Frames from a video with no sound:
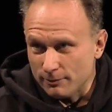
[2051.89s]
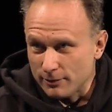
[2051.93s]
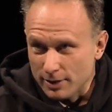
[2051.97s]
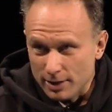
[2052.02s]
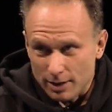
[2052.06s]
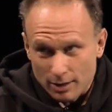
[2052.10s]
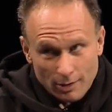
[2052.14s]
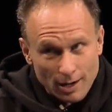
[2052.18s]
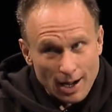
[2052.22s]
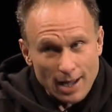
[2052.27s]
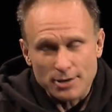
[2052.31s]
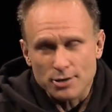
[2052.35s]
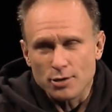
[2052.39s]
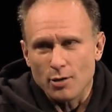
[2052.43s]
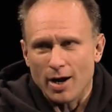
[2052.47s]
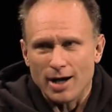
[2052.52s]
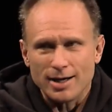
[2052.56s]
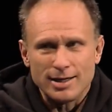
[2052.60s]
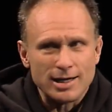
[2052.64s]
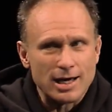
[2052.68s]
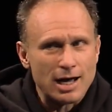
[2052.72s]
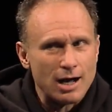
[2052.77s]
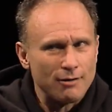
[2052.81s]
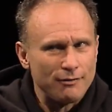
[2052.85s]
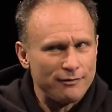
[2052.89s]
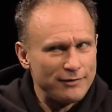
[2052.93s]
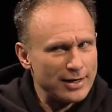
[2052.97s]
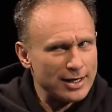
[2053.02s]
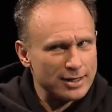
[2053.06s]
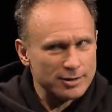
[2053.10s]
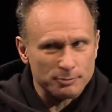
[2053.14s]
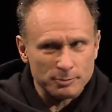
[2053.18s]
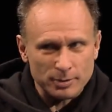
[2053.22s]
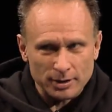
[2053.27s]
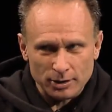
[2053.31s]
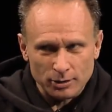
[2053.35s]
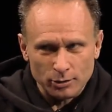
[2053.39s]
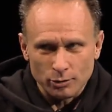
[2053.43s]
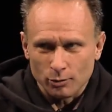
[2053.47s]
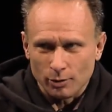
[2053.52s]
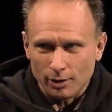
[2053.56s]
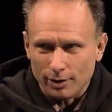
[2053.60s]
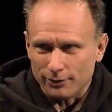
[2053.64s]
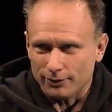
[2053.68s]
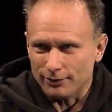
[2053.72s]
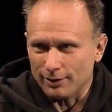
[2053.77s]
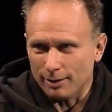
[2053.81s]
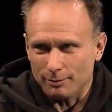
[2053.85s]
you know, I had no idea how fast BU
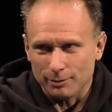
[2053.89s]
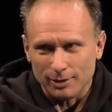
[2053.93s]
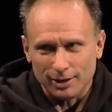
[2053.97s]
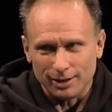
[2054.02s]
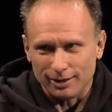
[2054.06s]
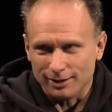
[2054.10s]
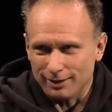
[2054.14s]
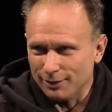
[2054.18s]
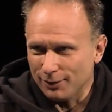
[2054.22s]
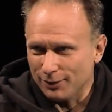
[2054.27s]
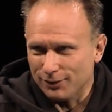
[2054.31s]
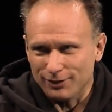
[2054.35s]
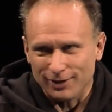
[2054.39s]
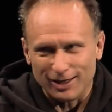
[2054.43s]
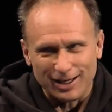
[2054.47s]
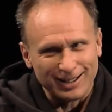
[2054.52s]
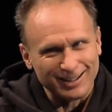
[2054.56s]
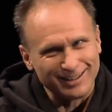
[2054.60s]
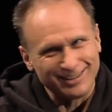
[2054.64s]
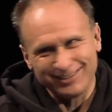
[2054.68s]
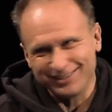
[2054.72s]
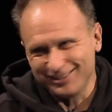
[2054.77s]
was. I right. mean, it's like